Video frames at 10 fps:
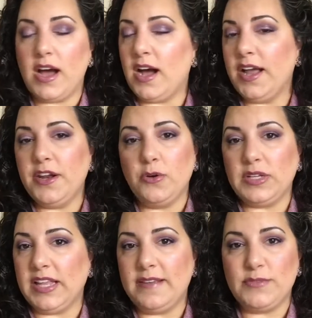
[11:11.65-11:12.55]
I don't
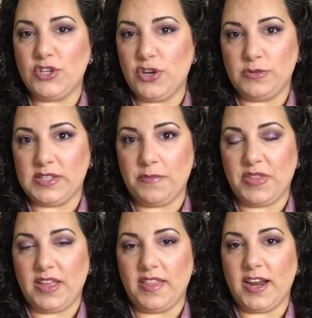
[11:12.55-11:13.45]
claim to know
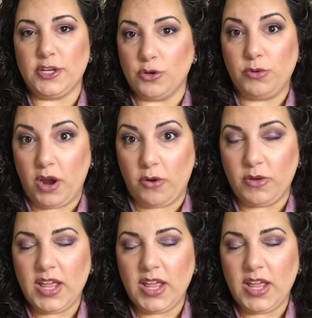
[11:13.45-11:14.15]
something that I don't know.